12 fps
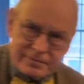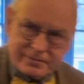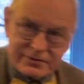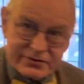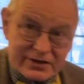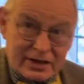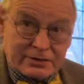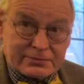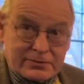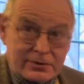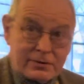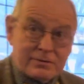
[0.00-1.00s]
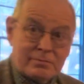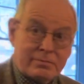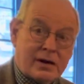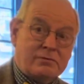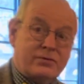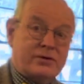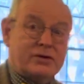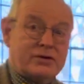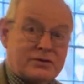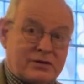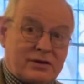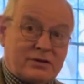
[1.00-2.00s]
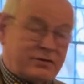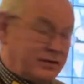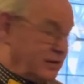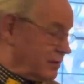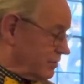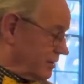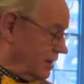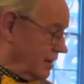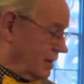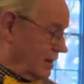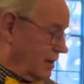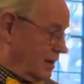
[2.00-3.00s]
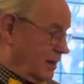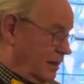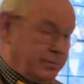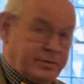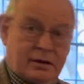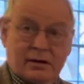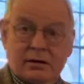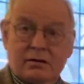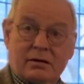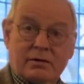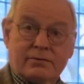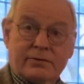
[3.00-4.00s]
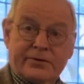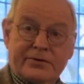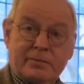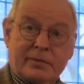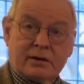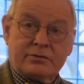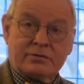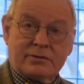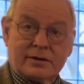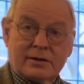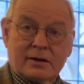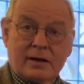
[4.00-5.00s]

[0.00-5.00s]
sells for, brown furniture these days, I paid £40 for it.